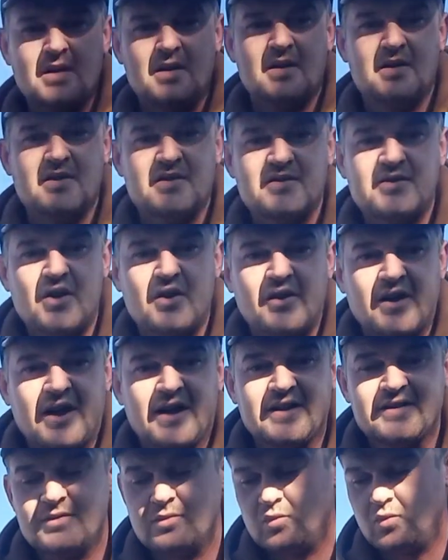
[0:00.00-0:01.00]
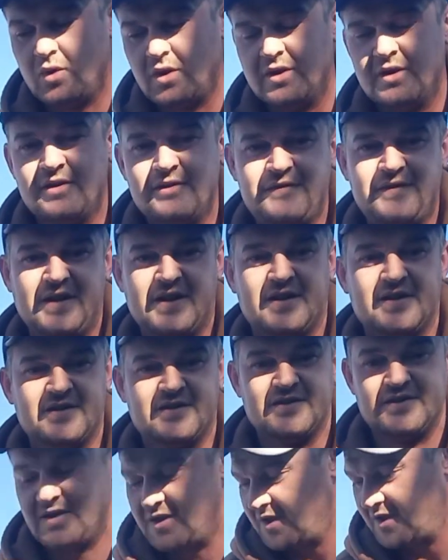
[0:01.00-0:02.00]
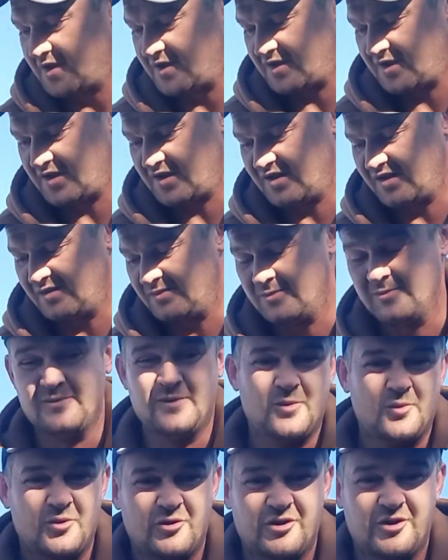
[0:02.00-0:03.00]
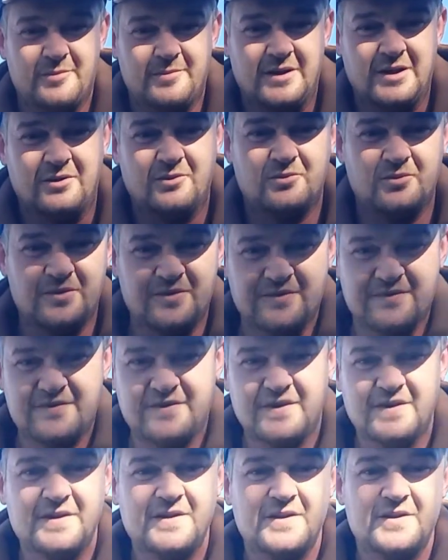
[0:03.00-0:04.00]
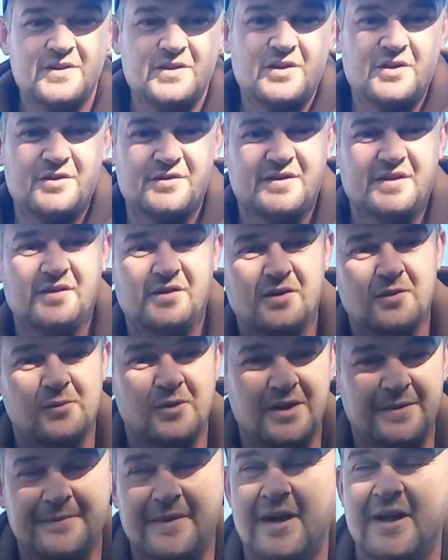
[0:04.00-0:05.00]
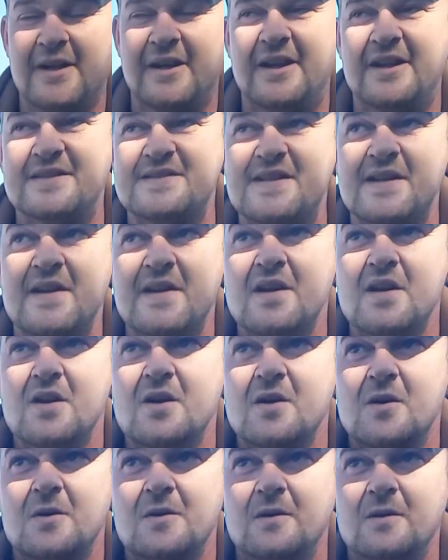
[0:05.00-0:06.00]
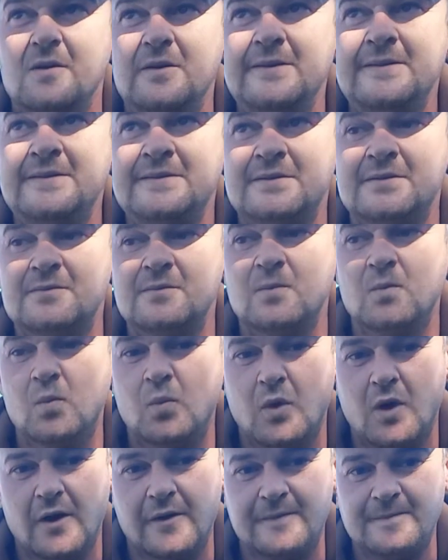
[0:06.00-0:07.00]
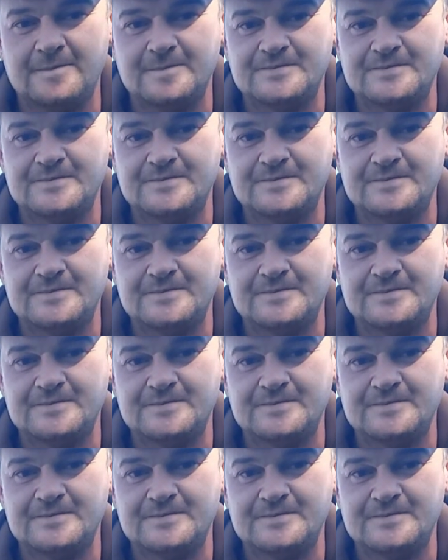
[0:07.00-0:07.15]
So guys, one of the things that I'm a bit worried about with using the weed matting is one,